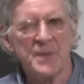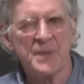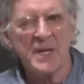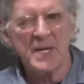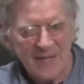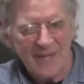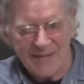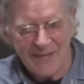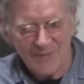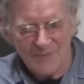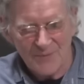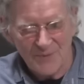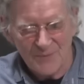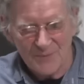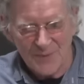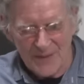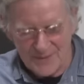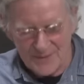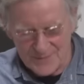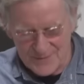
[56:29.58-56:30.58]
Yeah, it won't
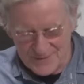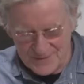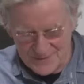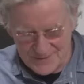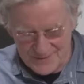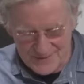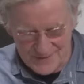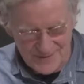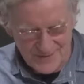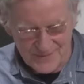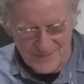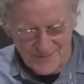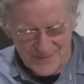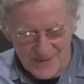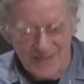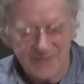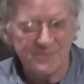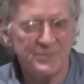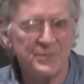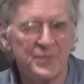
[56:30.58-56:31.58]
be absolute.
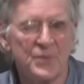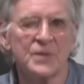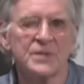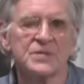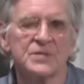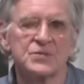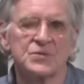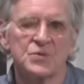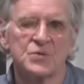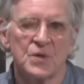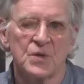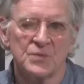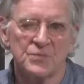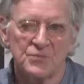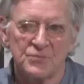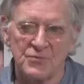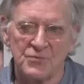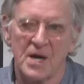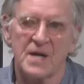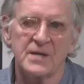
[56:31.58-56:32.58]
That point is taught
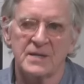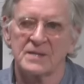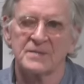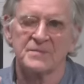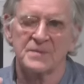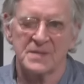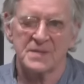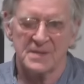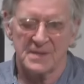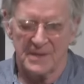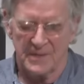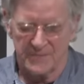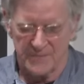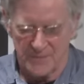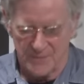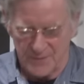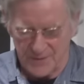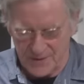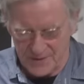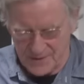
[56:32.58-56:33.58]
right in the beginning of the
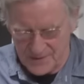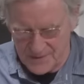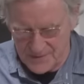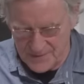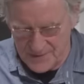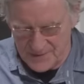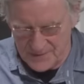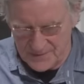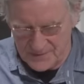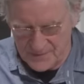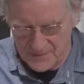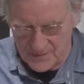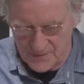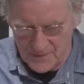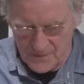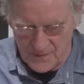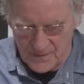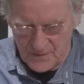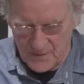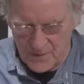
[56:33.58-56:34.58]
Buddha Dharma,
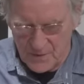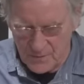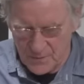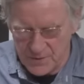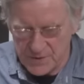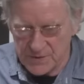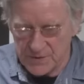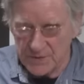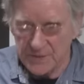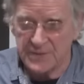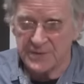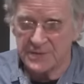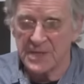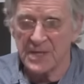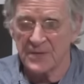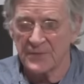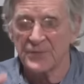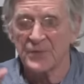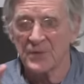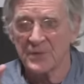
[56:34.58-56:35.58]
which is
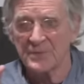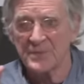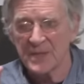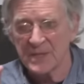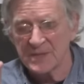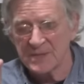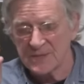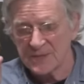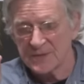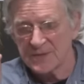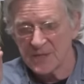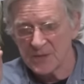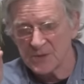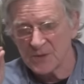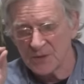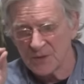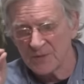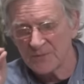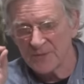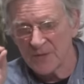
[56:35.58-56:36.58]
therefore means the
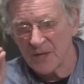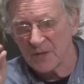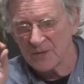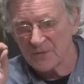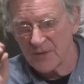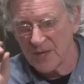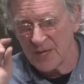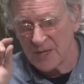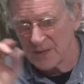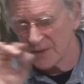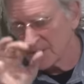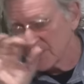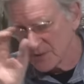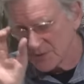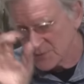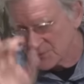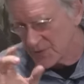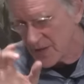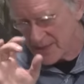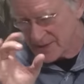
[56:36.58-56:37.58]
teaching of non-duality
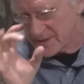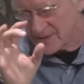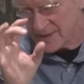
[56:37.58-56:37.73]
is right